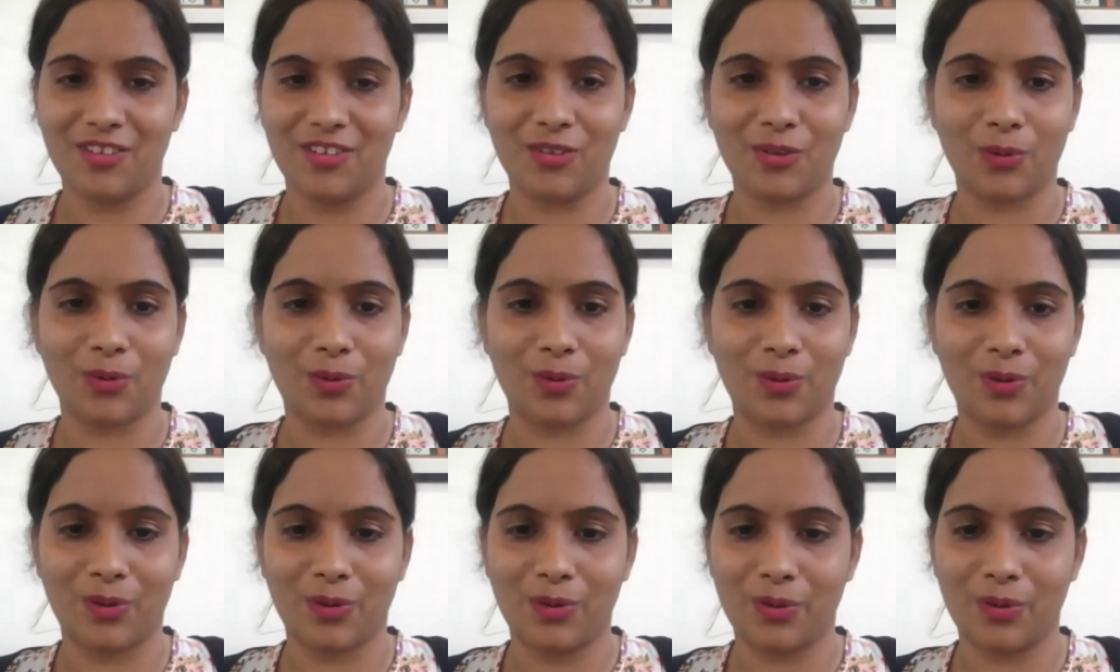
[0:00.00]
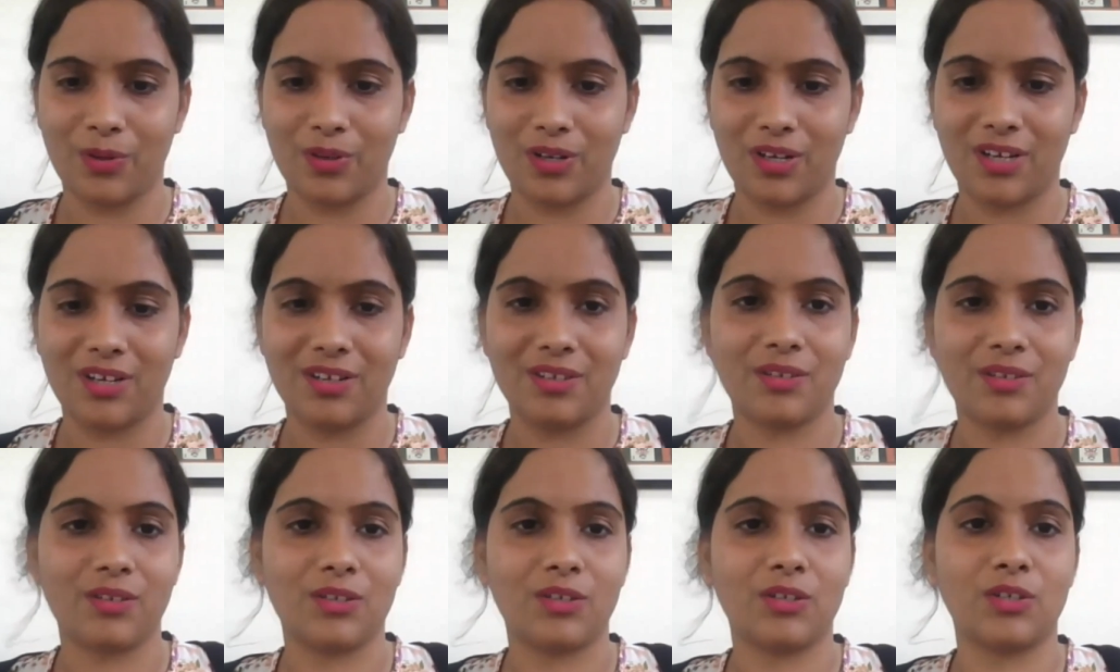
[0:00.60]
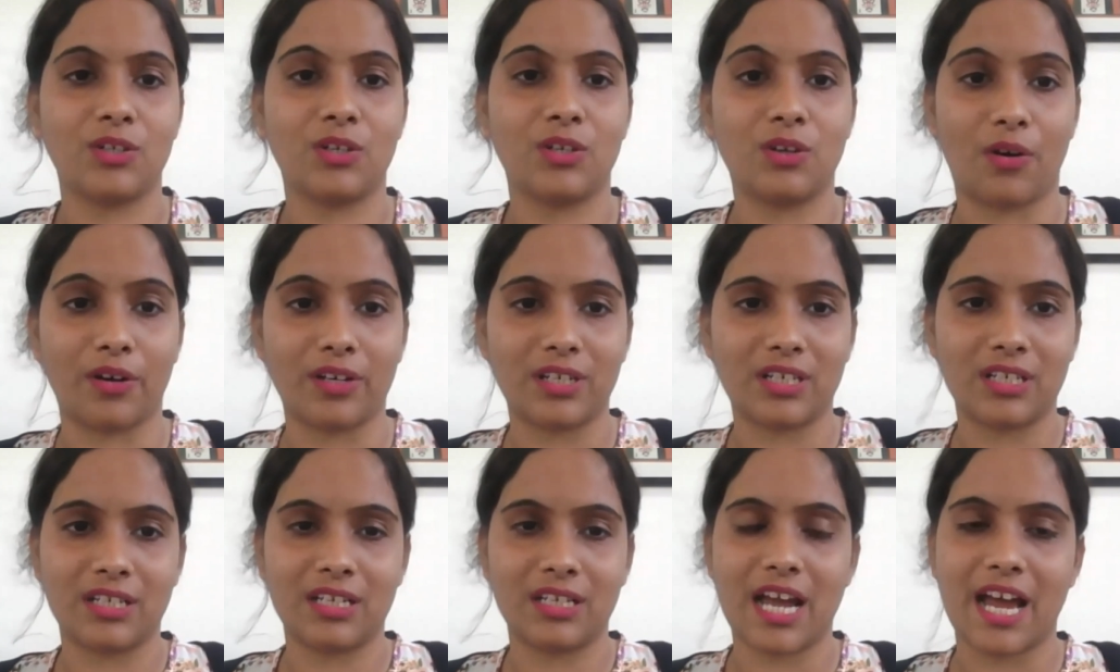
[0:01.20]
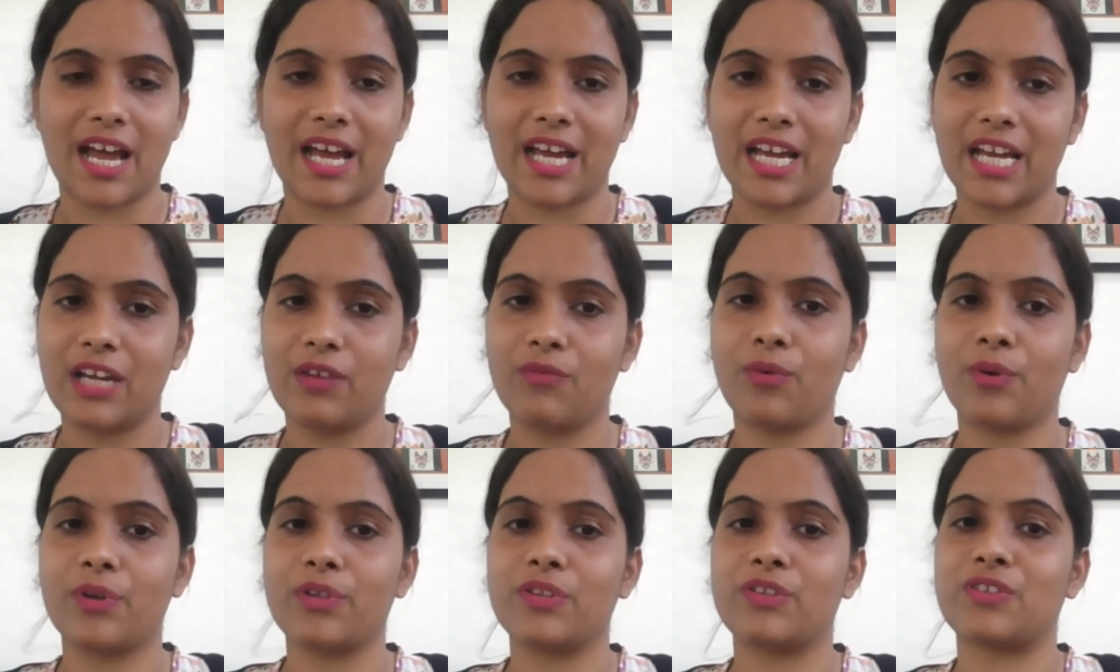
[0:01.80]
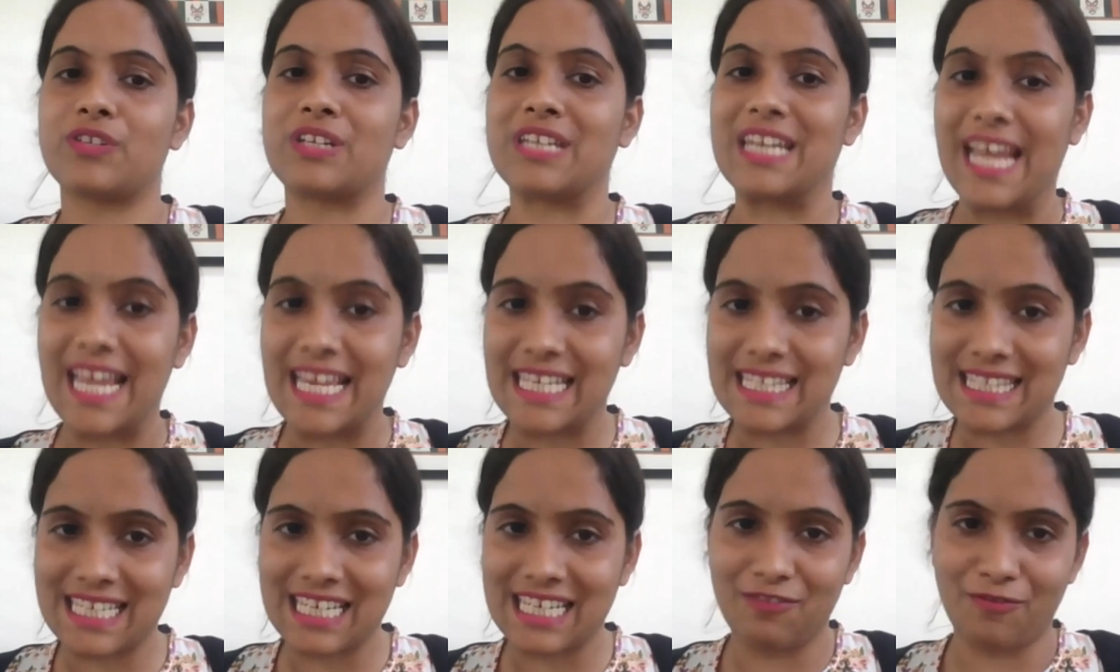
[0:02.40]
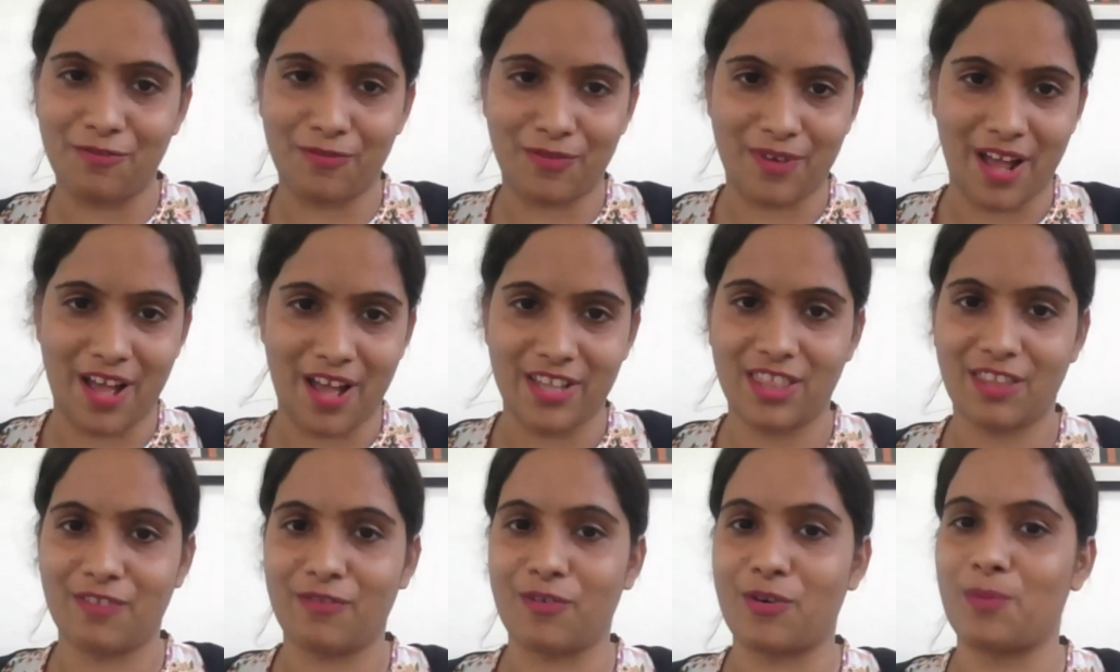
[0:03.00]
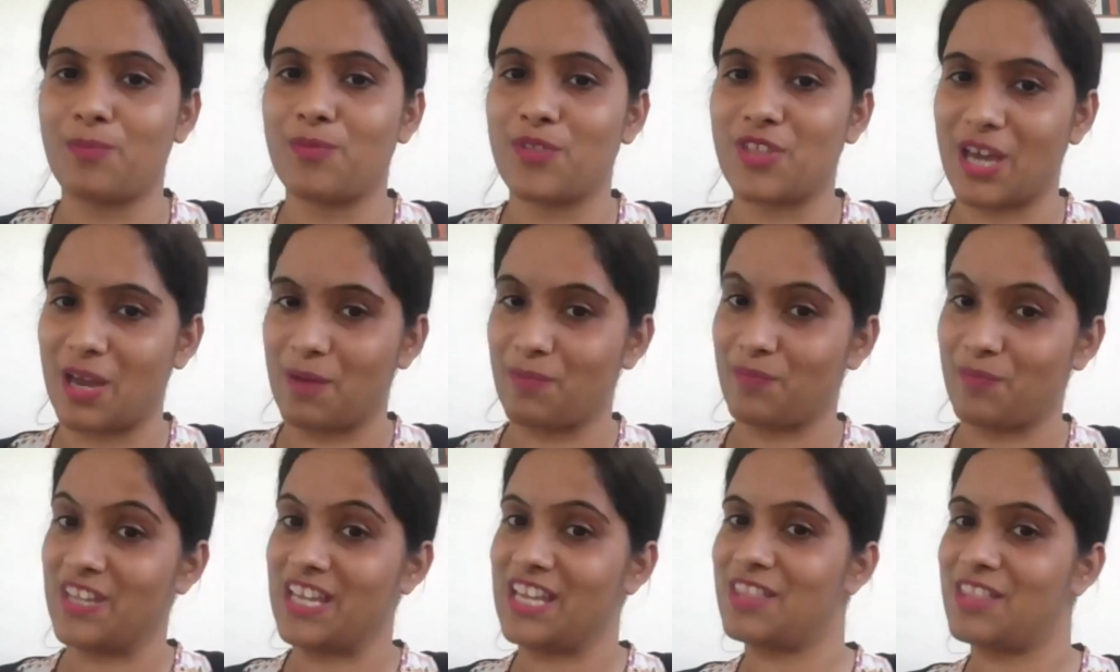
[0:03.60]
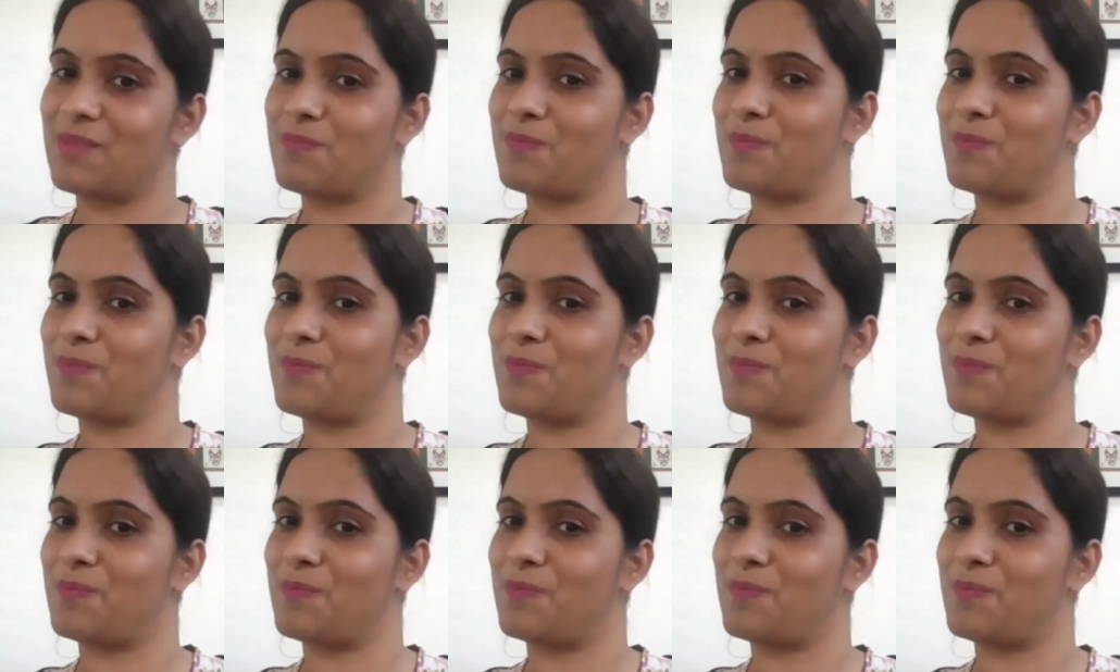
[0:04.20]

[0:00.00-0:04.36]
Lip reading: So Dr. I was raised in France from Japanese